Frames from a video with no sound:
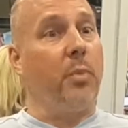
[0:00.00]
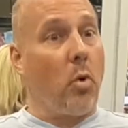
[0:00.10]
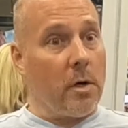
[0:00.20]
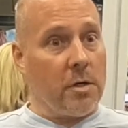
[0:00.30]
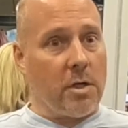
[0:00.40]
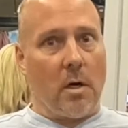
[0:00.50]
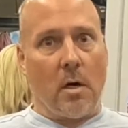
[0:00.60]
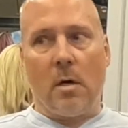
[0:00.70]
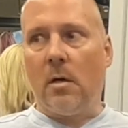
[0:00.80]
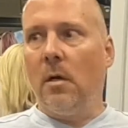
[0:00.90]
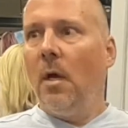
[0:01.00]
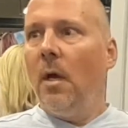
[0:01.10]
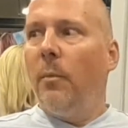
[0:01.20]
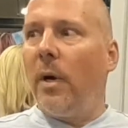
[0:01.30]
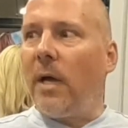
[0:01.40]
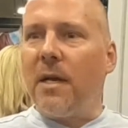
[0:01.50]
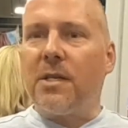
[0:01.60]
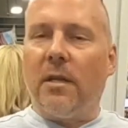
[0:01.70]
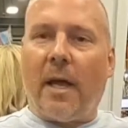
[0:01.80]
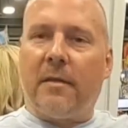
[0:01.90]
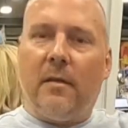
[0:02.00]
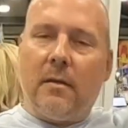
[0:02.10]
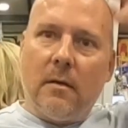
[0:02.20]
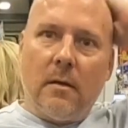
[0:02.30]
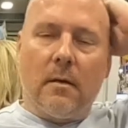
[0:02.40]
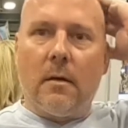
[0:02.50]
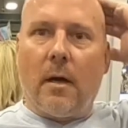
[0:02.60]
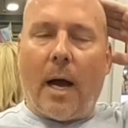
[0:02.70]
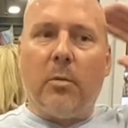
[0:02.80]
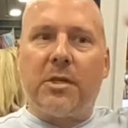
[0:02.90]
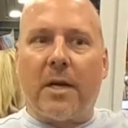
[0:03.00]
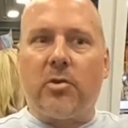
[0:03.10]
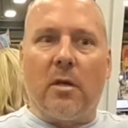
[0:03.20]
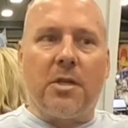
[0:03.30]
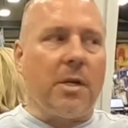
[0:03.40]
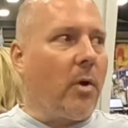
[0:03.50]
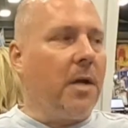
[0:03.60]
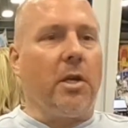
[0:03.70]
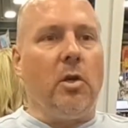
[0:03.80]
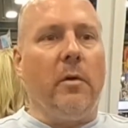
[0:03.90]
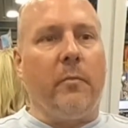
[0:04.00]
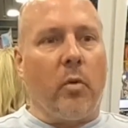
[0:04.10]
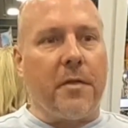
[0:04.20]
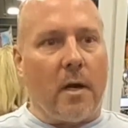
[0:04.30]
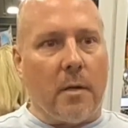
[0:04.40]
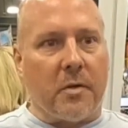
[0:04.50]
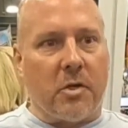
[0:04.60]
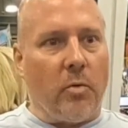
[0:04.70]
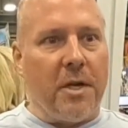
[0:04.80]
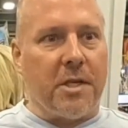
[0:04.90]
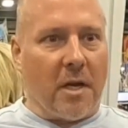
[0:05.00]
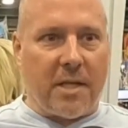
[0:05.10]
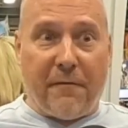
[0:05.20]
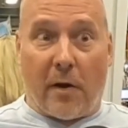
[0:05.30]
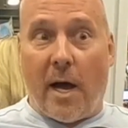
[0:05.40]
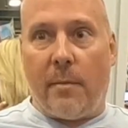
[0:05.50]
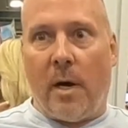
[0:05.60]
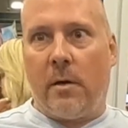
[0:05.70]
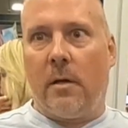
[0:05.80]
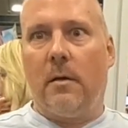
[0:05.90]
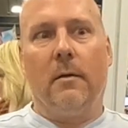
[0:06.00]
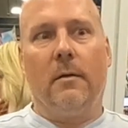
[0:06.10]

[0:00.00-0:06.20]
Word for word: important to her. But honestly, like, I was actually surprised that you even brought that up as a reason, because I forgot about it.